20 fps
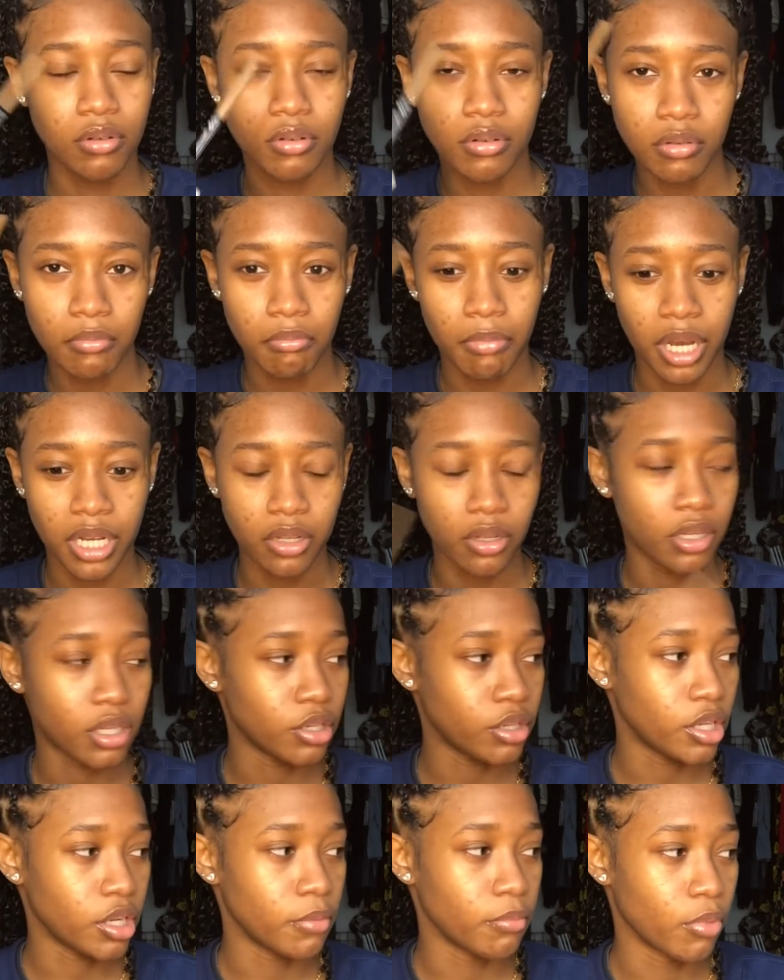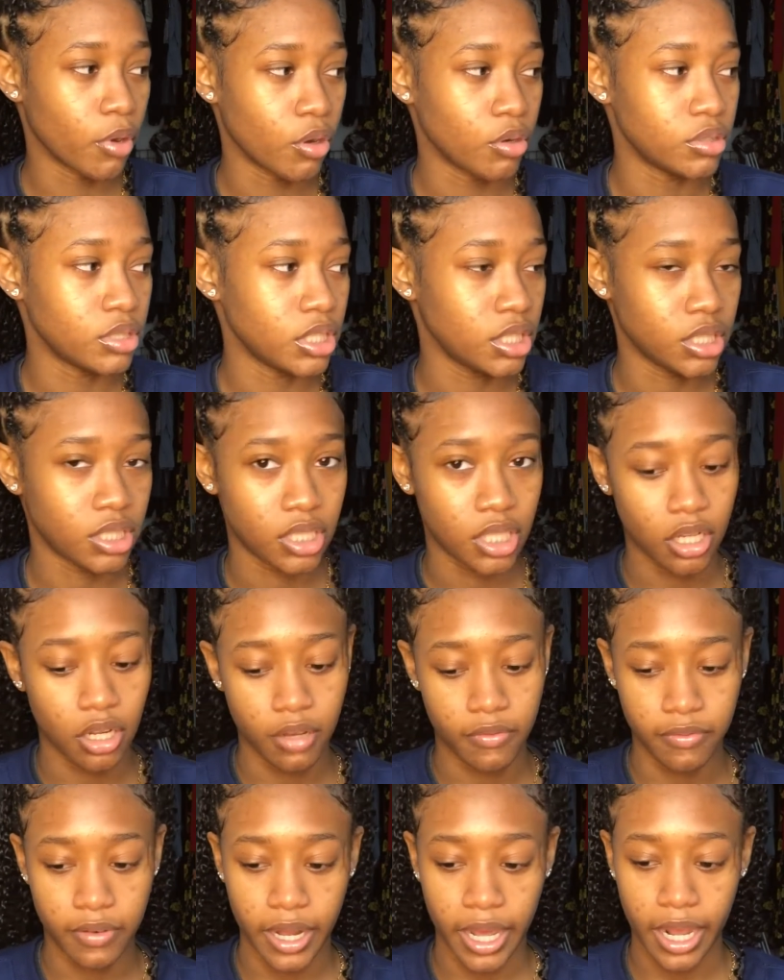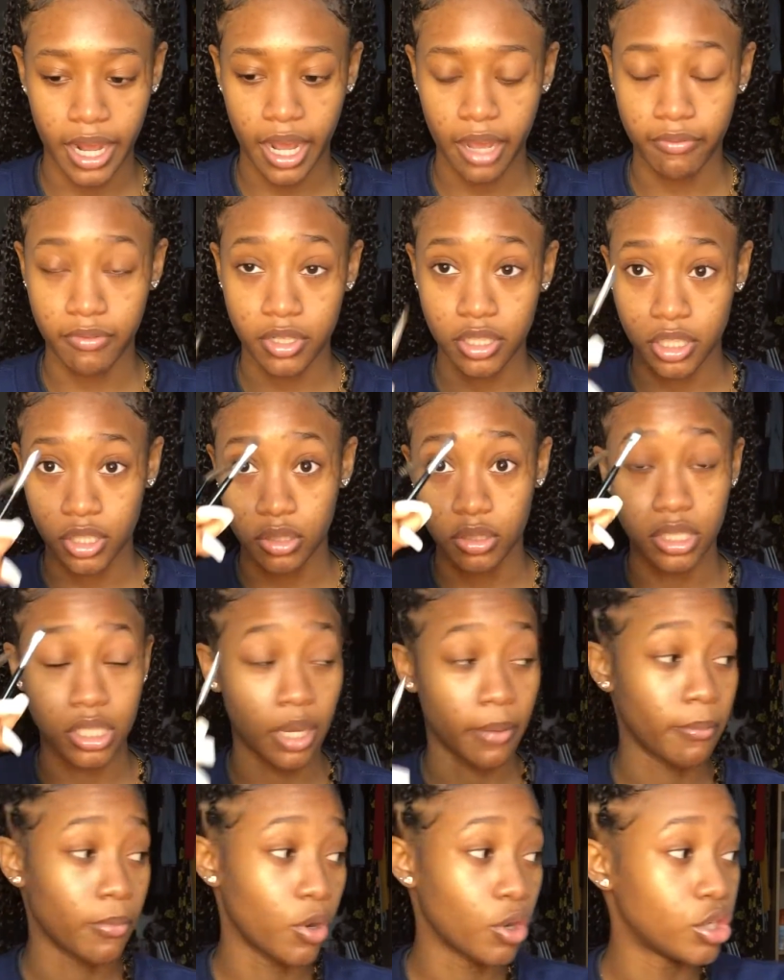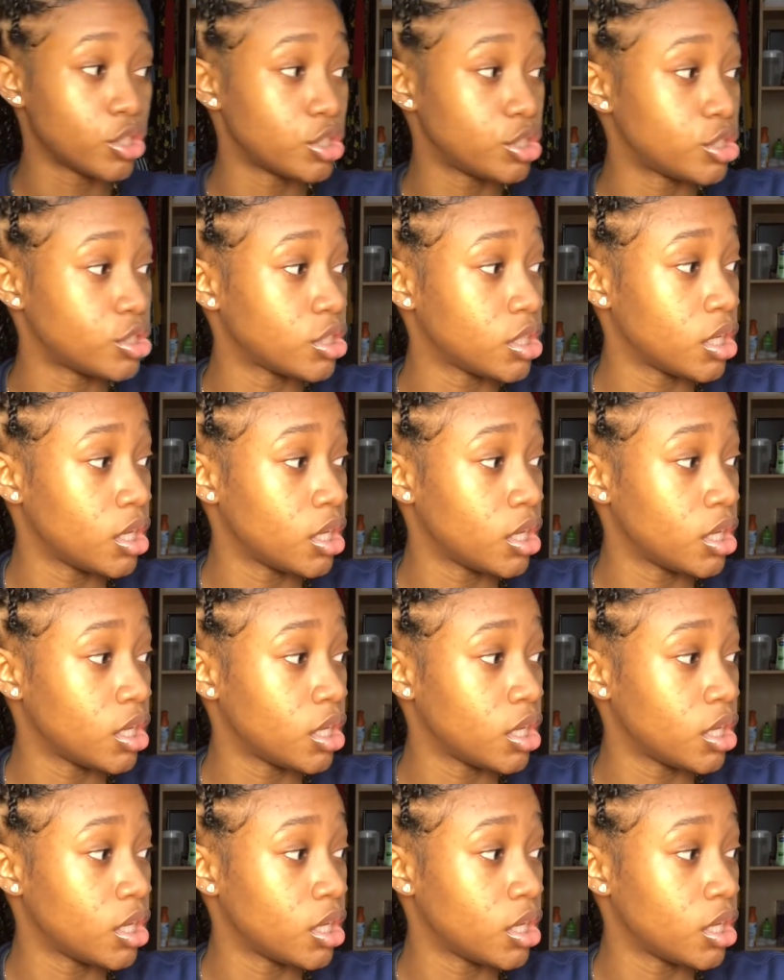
manually do your brows instead of having to use a brush.